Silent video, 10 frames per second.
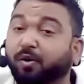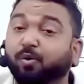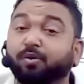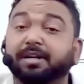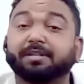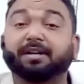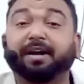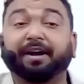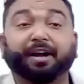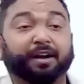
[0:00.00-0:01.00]
War. Who tells the
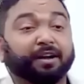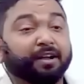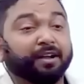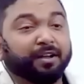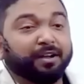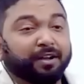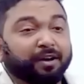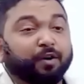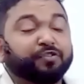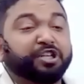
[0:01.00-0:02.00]
idea
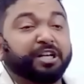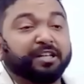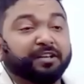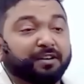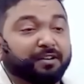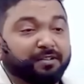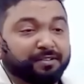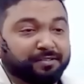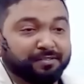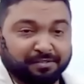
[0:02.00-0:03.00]
of cheating the
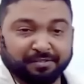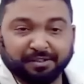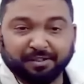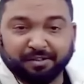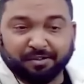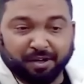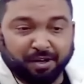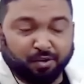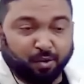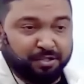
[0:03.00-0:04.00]

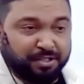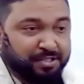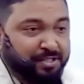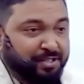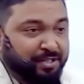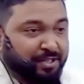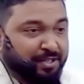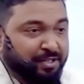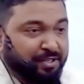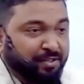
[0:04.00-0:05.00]
Trojans?
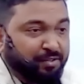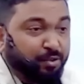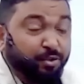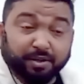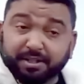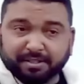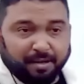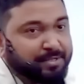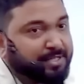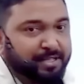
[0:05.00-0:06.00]
So Ulysses
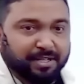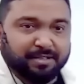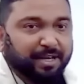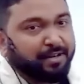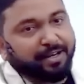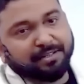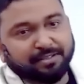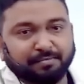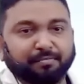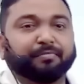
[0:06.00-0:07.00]
comes and says that
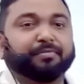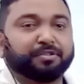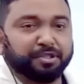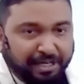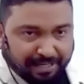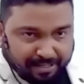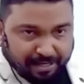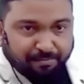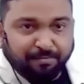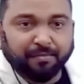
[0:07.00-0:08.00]
let's cheat
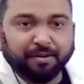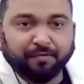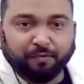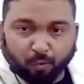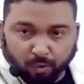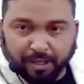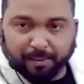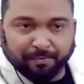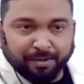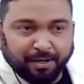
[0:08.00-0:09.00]
them, fool
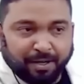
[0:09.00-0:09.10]
them.